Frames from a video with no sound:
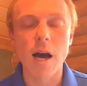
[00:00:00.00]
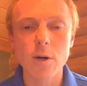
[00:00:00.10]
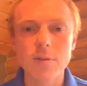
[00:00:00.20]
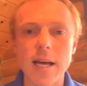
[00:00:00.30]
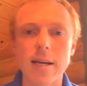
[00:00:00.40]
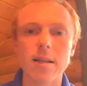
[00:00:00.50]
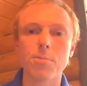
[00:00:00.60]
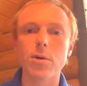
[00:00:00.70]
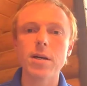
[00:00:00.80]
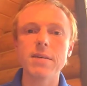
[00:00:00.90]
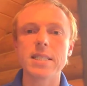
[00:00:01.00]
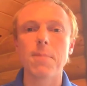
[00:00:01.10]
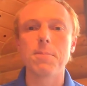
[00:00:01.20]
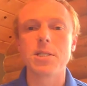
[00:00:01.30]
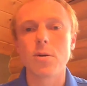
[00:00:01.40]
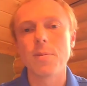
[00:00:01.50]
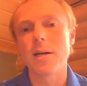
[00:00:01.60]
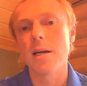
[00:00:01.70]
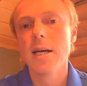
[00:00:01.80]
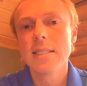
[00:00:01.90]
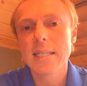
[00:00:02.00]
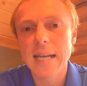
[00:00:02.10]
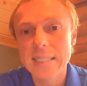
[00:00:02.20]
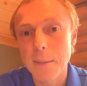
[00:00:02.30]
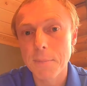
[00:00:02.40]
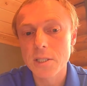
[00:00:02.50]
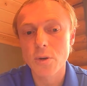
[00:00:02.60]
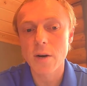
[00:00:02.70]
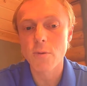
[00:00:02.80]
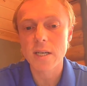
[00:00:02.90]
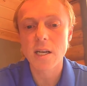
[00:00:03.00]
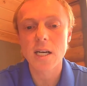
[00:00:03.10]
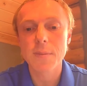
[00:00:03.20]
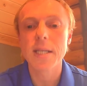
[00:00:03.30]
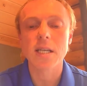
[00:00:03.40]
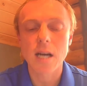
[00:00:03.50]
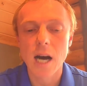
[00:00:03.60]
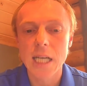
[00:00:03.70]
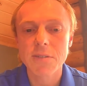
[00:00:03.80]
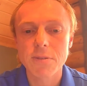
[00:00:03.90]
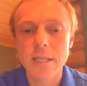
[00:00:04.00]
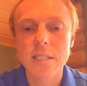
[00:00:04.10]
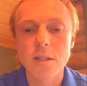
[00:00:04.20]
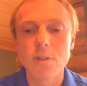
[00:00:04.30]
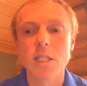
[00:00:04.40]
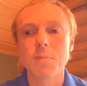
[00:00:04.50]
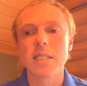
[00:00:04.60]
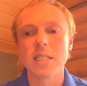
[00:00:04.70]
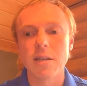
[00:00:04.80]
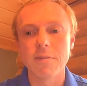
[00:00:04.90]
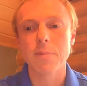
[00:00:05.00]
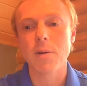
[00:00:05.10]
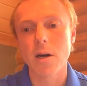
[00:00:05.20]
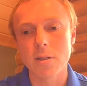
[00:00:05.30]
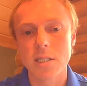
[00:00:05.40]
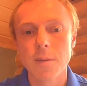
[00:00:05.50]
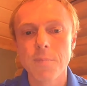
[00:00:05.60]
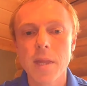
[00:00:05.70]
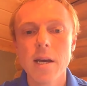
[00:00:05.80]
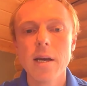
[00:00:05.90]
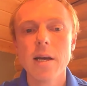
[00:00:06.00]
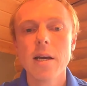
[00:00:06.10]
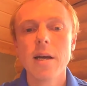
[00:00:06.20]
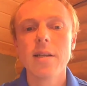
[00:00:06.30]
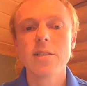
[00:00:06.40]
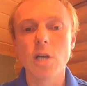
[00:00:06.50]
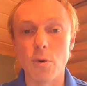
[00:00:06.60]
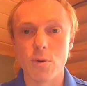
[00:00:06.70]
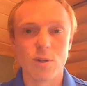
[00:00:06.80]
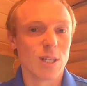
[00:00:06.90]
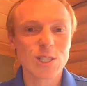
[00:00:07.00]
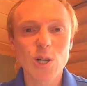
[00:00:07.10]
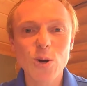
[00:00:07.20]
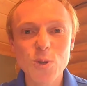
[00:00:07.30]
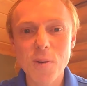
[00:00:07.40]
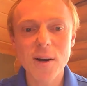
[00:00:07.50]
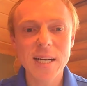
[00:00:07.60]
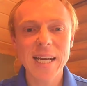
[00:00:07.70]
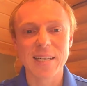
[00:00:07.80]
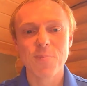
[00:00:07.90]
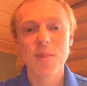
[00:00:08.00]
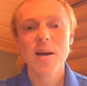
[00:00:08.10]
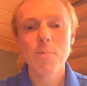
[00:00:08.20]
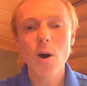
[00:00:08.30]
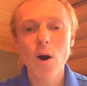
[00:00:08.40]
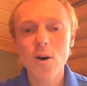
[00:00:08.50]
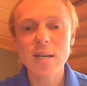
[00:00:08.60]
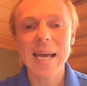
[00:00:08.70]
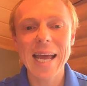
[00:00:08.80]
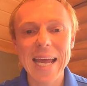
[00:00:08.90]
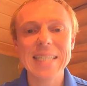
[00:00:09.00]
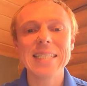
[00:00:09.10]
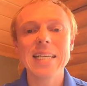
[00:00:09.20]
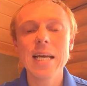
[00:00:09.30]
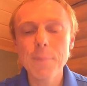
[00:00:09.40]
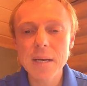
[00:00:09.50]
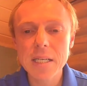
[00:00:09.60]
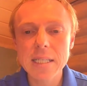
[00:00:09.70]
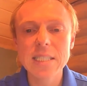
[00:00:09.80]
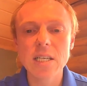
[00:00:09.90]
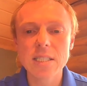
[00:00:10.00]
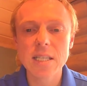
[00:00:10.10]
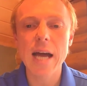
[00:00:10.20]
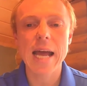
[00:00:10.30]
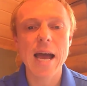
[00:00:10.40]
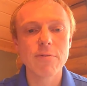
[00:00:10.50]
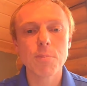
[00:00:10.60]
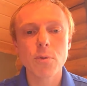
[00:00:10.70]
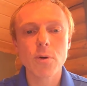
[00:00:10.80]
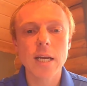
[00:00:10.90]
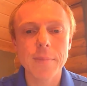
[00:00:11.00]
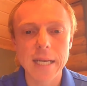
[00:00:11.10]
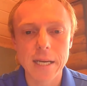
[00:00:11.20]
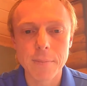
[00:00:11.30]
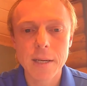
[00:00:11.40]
over that in the previous episode, but today's episode I want to talk about the costs for each of those specific parts. So let's start with Part A. Part A typically does not have a premium